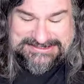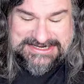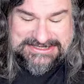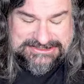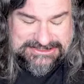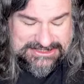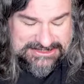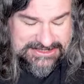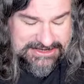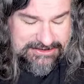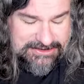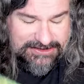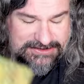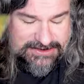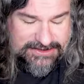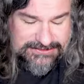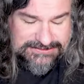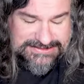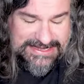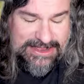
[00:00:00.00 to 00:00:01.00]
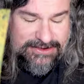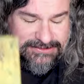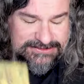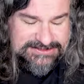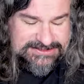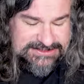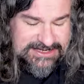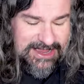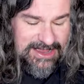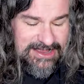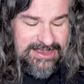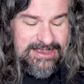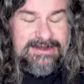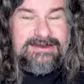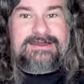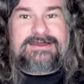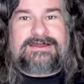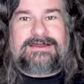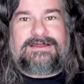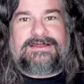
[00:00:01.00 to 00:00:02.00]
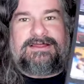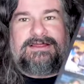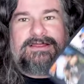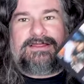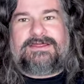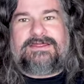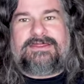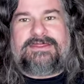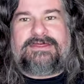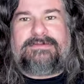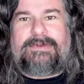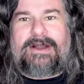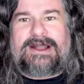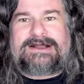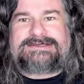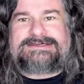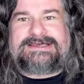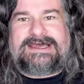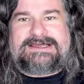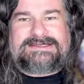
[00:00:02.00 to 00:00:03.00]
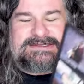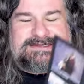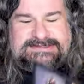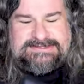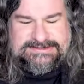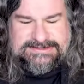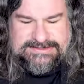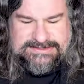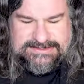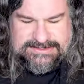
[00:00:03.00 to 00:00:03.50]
essentially lyric notes outside the box sets.